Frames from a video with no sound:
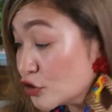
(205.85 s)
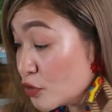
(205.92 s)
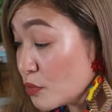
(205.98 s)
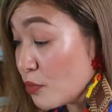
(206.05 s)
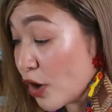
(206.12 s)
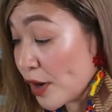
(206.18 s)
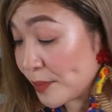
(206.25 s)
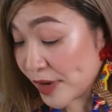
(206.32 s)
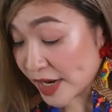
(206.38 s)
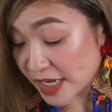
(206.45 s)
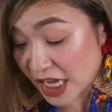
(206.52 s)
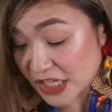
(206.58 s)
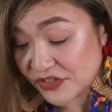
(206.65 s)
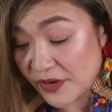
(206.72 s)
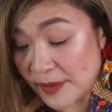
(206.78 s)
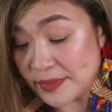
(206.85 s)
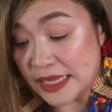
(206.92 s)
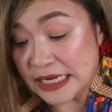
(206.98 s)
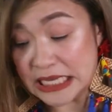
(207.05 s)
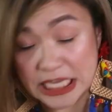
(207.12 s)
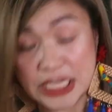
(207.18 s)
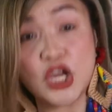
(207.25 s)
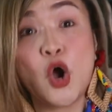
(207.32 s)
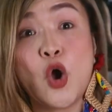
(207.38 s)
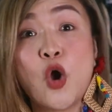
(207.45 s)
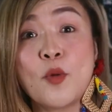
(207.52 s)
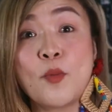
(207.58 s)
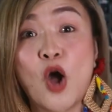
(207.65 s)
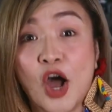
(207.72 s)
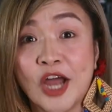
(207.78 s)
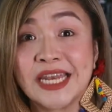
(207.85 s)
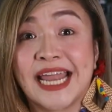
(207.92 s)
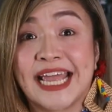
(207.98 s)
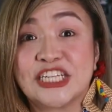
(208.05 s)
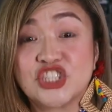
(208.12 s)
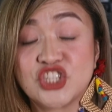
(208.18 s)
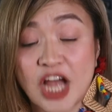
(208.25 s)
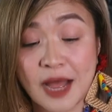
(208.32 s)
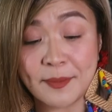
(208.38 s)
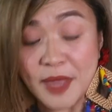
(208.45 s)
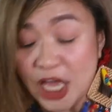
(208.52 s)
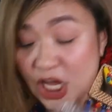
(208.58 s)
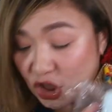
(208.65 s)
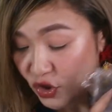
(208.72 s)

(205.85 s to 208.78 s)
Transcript: to more products from that eHome online shop